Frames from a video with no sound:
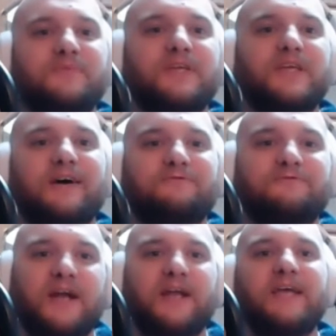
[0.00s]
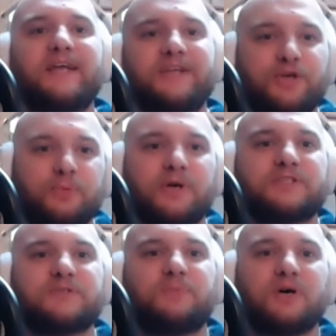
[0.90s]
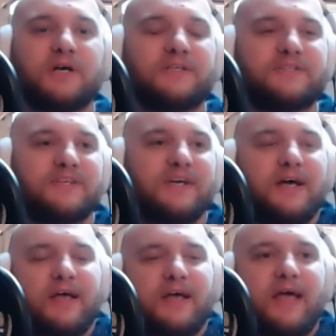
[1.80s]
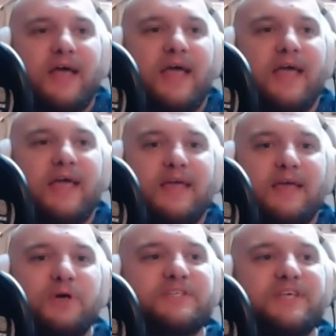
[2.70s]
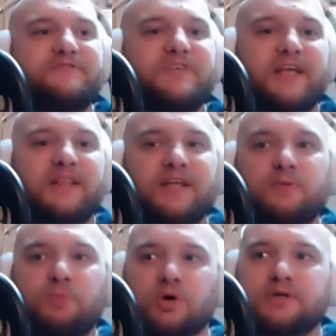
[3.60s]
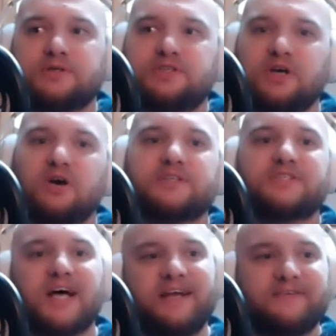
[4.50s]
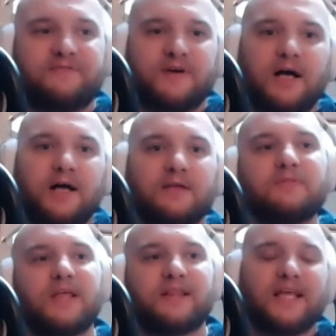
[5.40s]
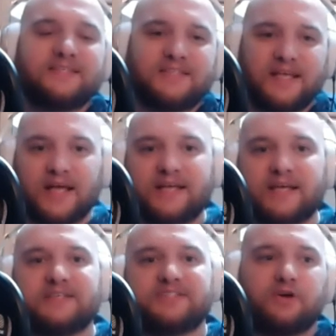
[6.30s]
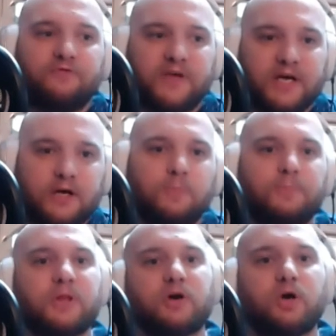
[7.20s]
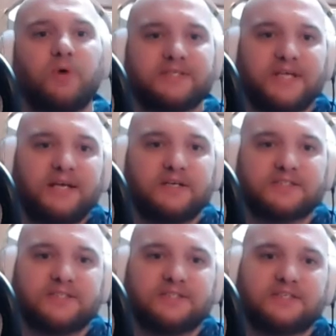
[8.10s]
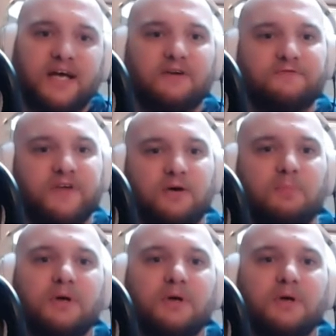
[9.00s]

you know funny and humorous yes, parts. Yes, it does. Which gives it a little more dark side of, uh, let's say, like a Sofia Coppola or a Wes Anderson style film,